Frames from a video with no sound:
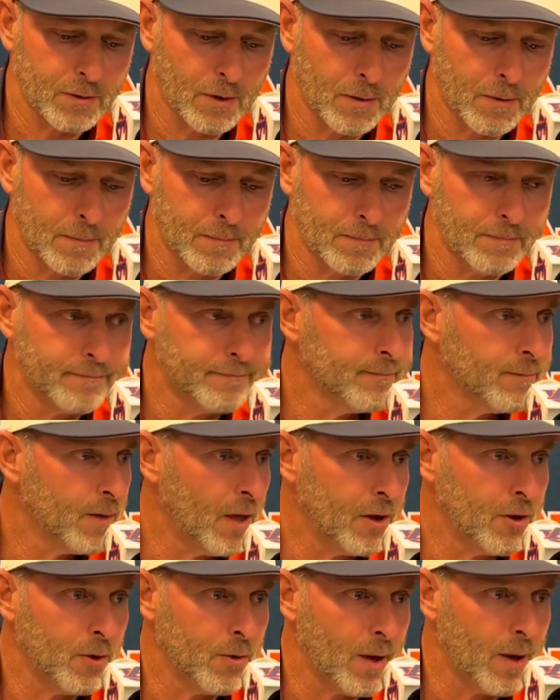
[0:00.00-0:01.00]
So
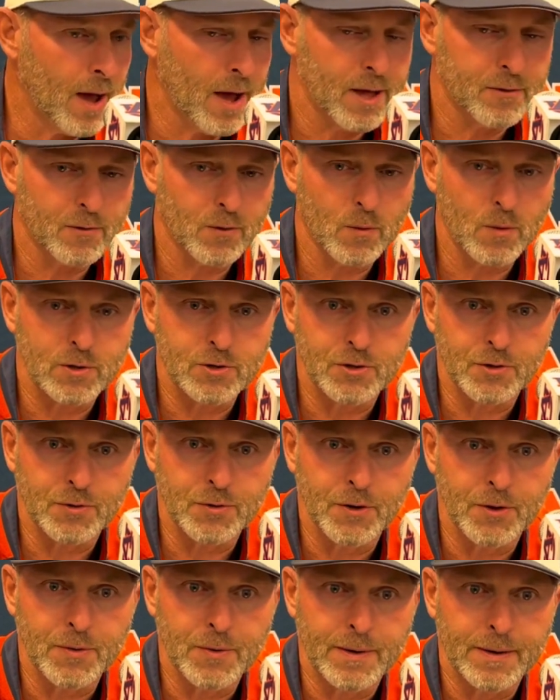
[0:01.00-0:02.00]
thank you guys for what you
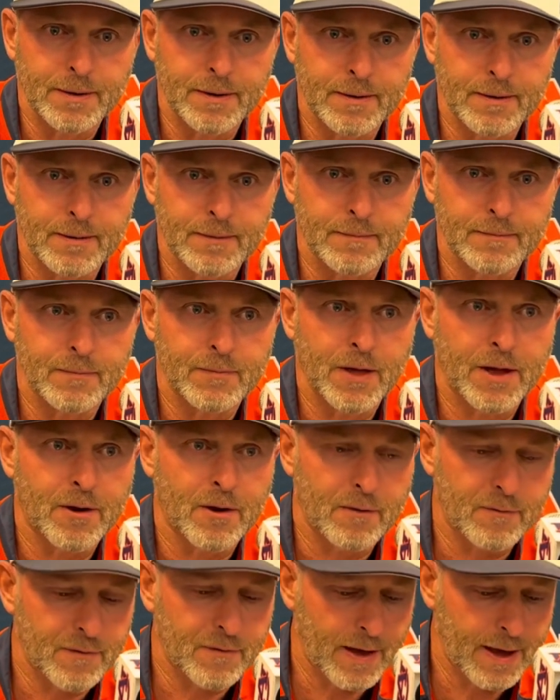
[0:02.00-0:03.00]
do, and thank
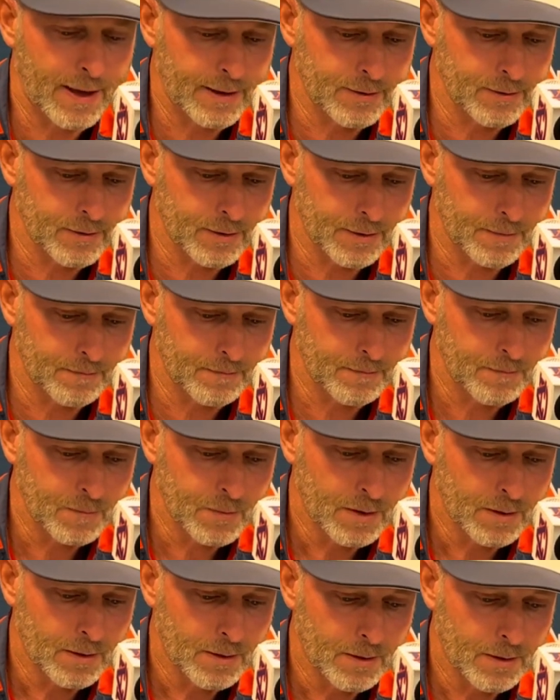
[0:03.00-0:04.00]
our fans, and
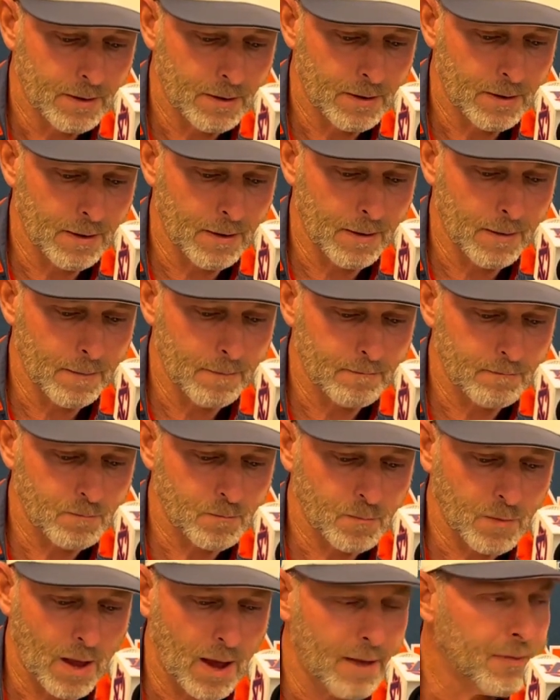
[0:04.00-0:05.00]

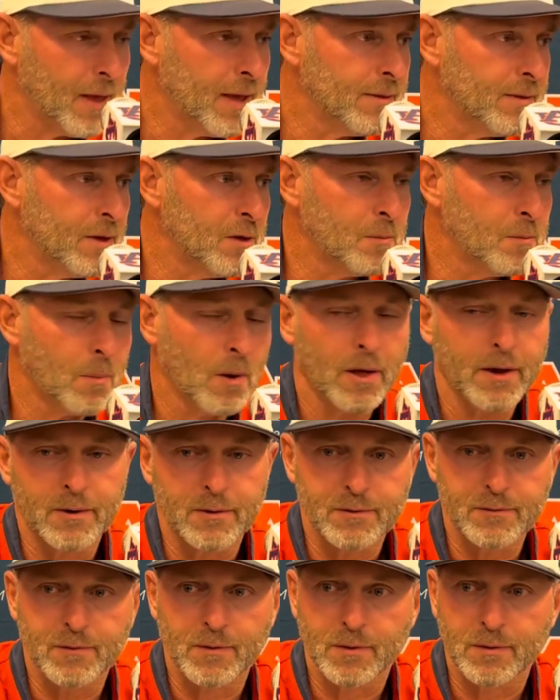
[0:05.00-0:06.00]
I thank these players
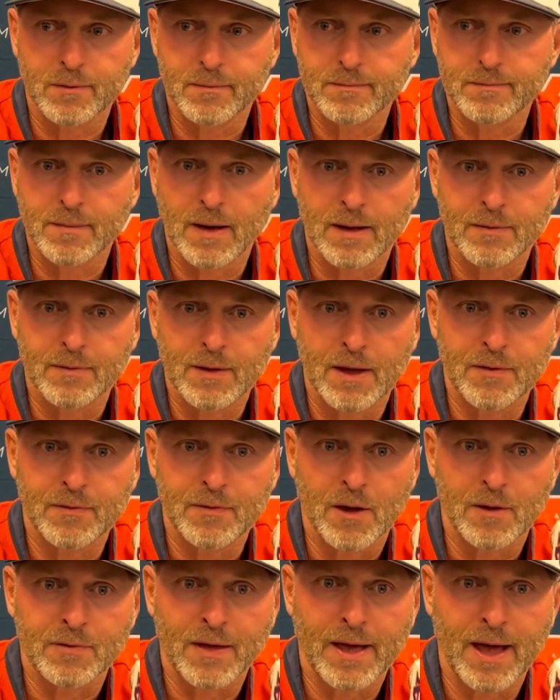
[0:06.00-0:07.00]
for, I
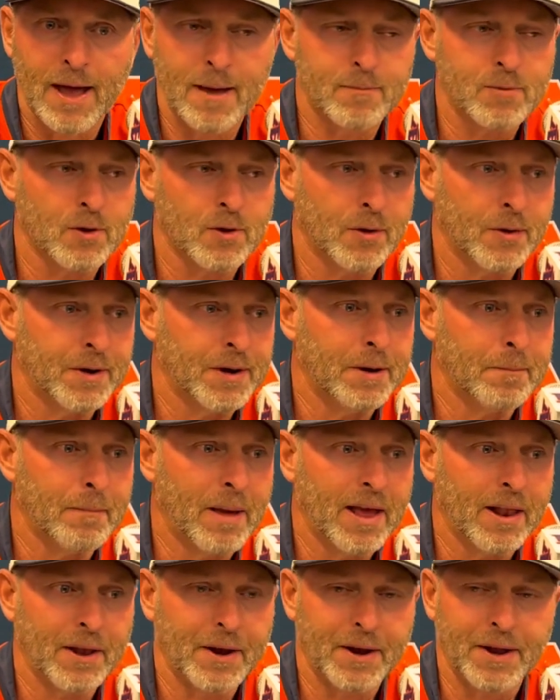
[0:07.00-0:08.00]
thought they absolutely didn't
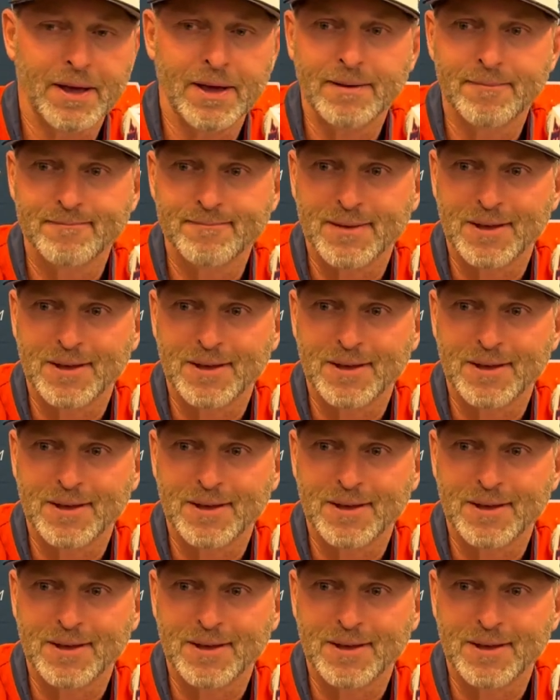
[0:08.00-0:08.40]
mail it in.